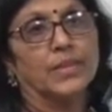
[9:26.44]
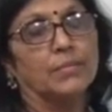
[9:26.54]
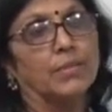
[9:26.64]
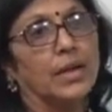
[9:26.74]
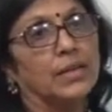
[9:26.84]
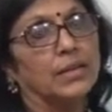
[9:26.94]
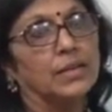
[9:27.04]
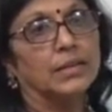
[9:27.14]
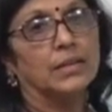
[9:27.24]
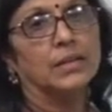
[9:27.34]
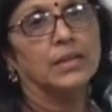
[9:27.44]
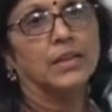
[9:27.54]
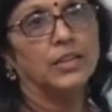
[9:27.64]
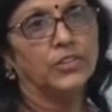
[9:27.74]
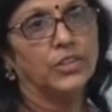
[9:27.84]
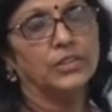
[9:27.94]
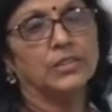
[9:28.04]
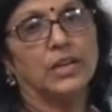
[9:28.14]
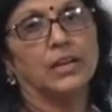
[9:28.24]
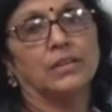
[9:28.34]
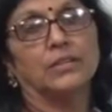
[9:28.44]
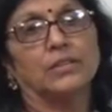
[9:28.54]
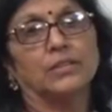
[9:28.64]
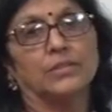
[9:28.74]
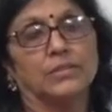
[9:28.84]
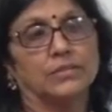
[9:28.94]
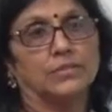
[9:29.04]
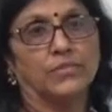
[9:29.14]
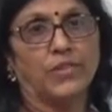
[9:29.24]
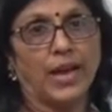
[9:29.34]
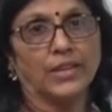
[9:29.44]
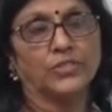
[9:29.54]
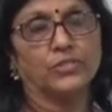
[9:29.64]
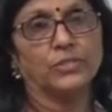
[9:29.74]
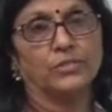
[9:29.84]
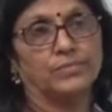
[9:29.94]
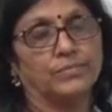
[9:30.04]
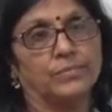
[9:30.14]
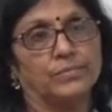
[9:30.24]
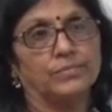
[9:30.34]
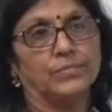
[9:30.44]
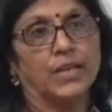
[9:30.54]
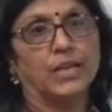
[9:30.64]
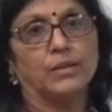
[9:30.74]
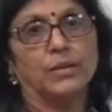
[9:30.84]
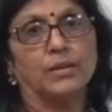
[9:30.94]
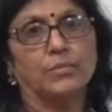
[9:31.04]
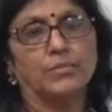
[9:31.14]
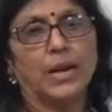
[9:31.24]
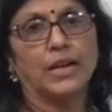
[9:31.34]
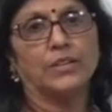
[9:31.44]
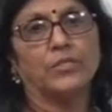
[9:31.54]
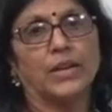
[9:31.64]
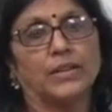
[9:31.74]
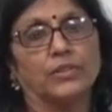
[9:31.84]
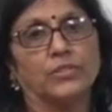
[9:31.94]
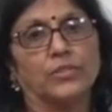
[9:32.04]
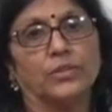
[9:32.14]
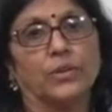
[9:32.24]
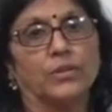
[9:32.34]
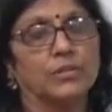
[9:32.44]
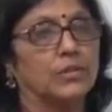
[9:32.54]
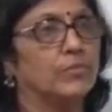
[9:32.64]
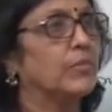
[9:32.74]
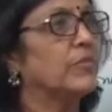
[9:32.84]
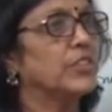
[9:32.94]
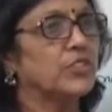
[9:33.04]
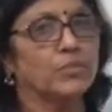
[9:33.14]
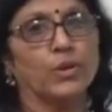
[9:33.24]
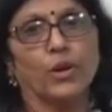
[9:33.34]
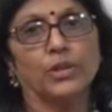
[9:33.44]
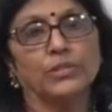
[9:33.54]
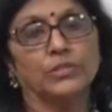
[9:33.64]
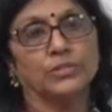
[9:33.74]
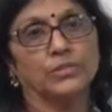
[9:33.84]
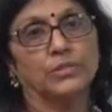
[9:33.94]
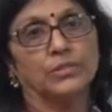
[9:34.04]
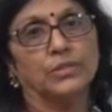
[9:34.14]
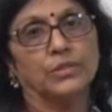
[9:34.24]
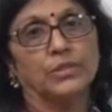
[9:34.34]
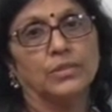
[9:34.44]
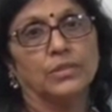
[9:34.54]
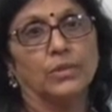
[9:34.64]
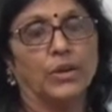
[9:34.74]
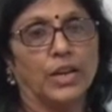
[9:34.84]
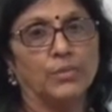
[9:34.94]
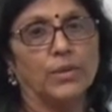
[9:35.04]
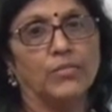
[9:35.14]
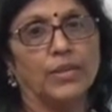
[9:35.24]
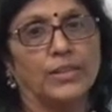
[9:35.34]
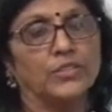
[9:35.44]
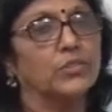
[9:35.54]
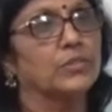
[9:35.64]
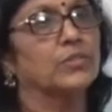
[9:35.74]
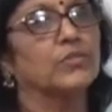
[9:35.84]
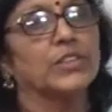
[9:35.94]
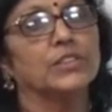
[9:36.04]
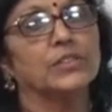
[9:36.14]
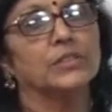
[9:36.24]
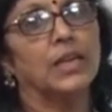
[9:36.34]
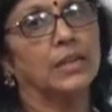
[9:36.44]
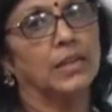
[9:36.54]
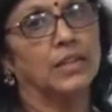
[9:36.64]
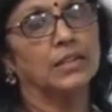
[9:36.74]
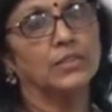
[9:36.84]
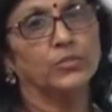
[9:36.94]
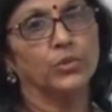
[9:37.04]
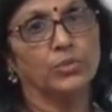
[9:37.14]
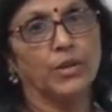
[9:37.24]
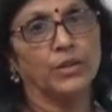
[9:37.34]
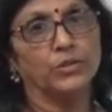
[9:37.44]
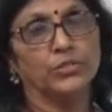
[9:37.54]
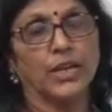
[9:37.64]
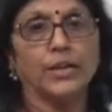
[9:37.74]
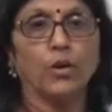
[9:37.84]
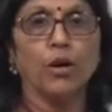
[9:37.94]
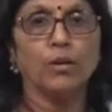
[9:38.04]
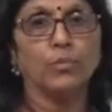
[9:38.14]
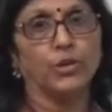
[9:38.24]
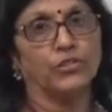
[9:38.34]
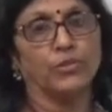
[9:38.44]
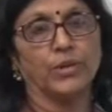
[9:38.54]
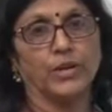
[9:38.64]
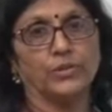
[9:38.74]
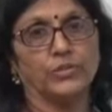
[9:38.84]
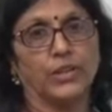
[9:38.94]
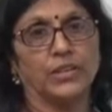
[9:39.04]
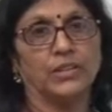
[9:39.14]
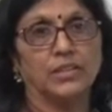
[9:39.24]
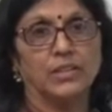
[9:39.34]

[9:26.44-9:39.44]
by heating the fat and plant fat, vegetable oils, or animal fat with alkali, sodium hydroxide or potassium hydroxide.